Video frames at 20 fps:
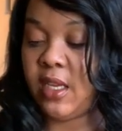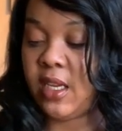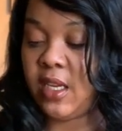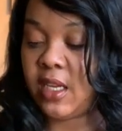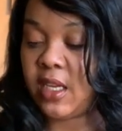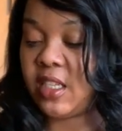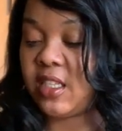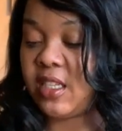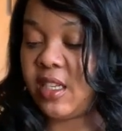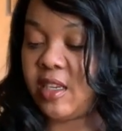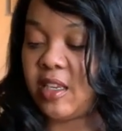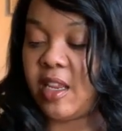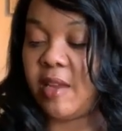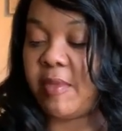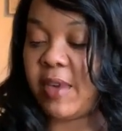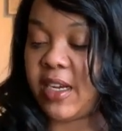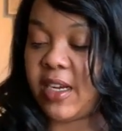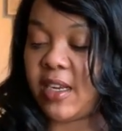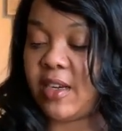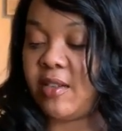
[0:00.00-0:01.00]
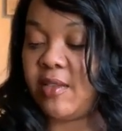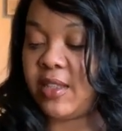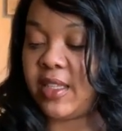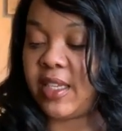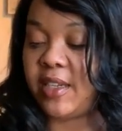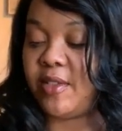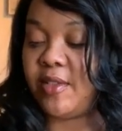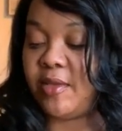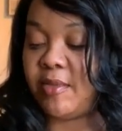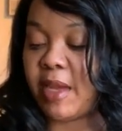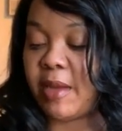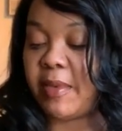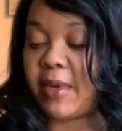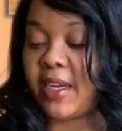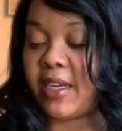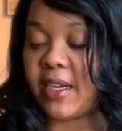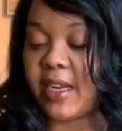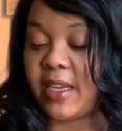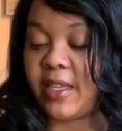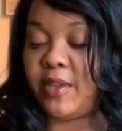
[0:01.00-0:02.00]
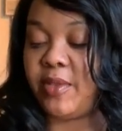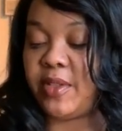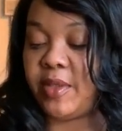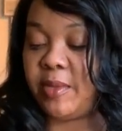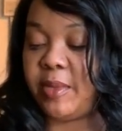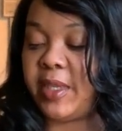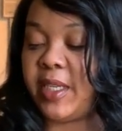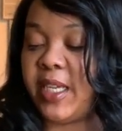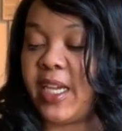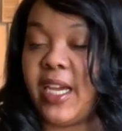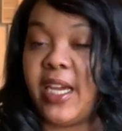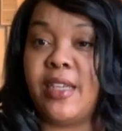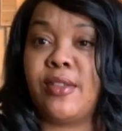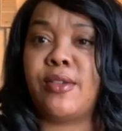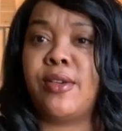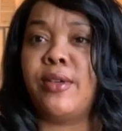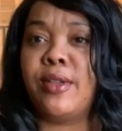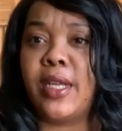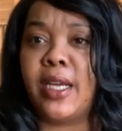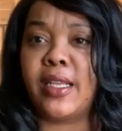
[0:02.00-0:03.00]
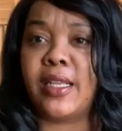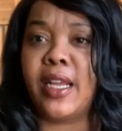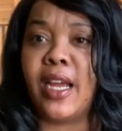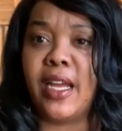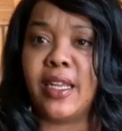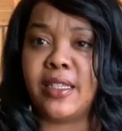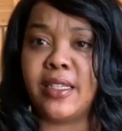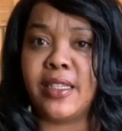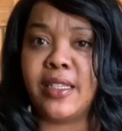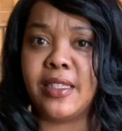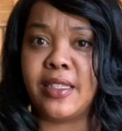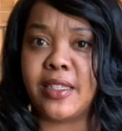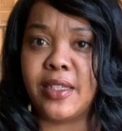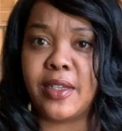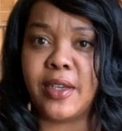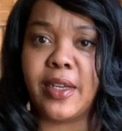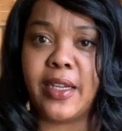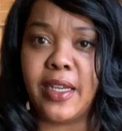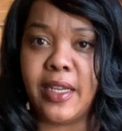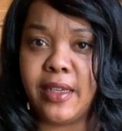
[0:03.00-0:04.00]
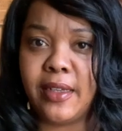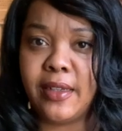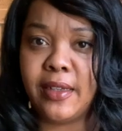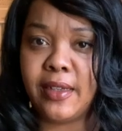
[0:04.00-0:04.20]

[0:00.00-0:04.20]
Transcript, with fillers: Because they, they might not know what they do, and maybe they're not used to being an asshole like that to this degree.